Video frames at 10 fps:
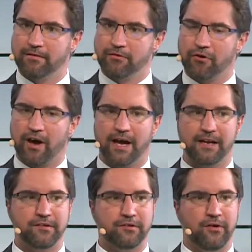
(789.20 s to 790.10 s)

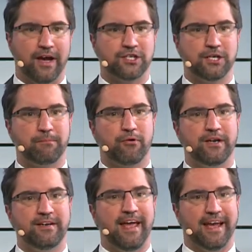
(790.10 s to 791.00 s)
tried to actually
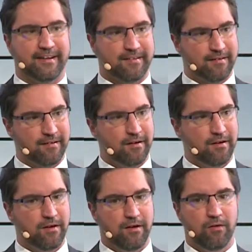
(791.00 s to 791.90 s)
predict
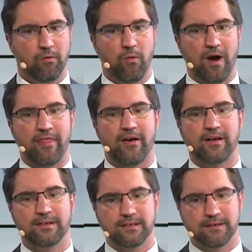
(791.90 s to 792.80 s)

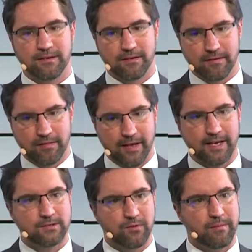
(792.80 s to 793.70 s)
whether
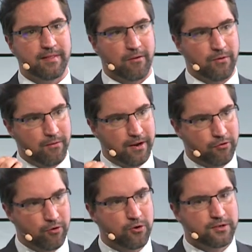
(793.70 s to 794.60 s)
these women that we
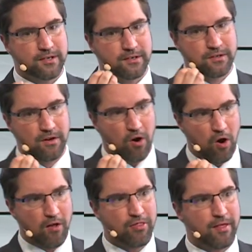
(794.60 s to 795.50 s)
recruited
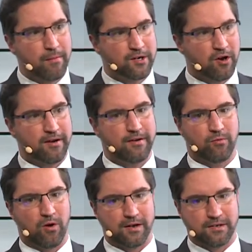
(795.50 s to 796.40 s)
on the maternity
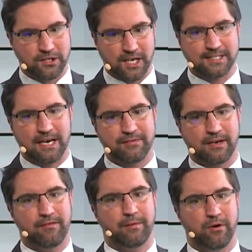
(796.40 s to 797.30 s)
ward just after
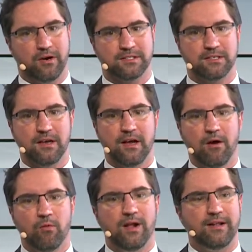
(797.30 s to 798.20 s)
giving birth
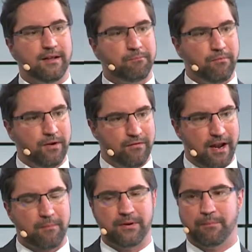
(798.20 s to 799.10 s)
will
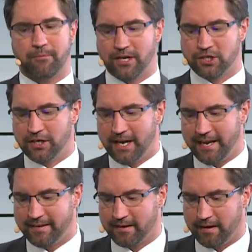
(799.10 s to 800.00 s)
develop a depression
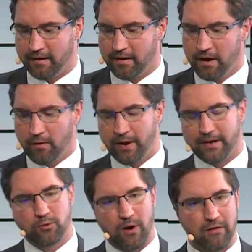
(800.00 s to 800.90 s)
later. We
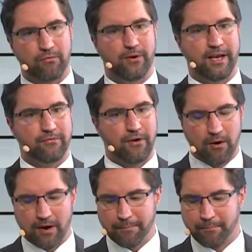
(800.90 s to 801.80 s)
had a 12-week
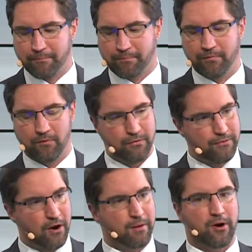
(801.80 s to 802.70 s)
follow-up. We
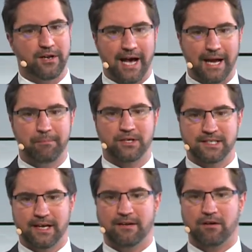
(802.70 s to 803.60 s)
found about
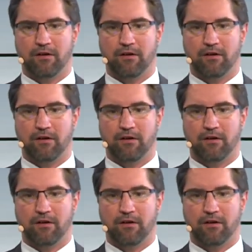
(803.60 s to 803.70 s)
9%